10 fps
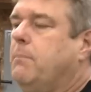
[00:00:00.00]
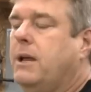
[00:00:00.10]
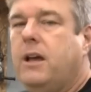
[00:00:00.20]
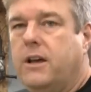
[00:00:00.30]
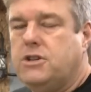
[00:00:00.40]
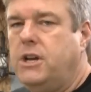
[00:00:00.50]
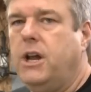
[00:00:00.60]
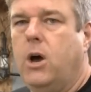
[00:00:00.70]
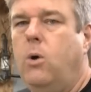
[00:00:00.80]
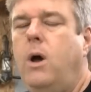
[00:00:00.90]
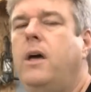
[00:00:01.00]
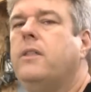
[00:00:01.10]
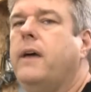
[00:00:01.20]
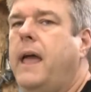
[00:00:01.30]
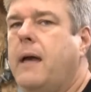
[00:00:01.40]
because you know,
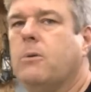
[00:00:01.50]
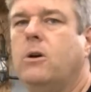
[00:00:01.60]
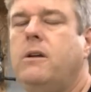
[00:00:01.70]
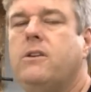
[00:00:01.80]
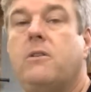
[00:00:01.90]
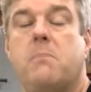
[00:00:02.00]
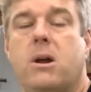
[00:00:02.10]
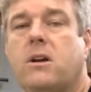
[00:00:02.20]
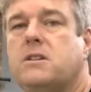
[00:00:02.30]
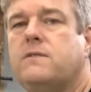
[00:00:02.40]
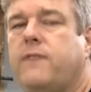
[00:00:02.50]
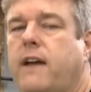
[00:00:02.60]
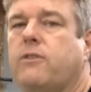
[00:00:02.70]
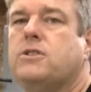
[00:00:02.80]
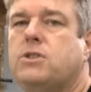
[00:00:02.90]
the hammer is America's
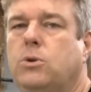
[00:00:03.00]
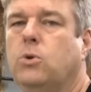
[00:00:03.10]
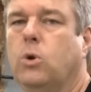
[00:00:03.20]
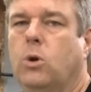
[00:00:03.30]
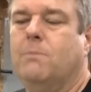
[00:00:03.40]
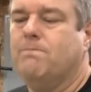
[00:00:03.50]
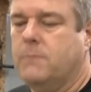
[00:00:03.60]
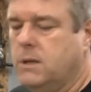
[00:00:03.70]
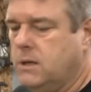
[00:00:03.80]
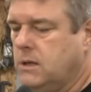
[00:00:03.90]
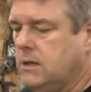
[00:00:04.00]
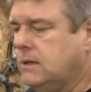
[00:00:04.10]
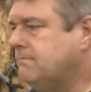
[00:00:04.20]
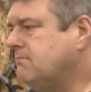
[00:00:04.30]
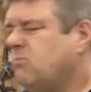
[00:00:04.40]
favorite tool.
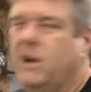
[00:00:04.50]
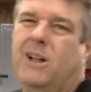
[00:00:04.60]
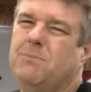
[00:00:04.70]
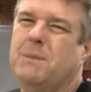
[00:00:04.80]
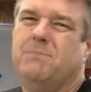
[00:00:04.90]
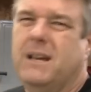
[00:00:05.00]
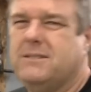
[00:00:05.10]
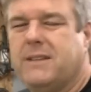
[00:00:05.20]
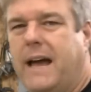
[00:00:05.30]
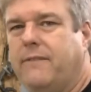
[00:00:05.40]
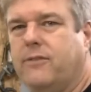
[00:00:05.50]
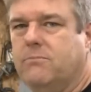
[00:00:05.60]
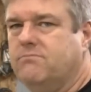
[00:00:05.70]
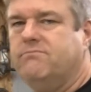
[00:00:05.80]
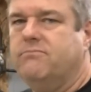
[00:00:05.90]
Well, but aside
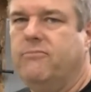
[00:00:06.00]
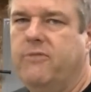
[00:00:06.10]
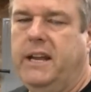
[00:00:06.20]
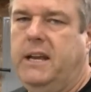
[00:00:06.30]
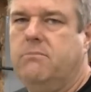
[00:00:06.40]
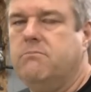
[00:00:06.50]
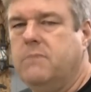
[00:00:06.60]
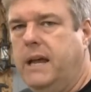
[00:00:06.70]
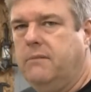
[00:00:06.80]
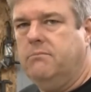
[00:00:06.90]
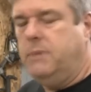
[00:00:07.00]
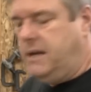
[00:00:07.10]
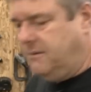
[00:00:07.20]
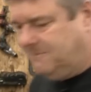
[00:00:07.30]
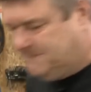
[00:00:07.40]
from Vinny and me.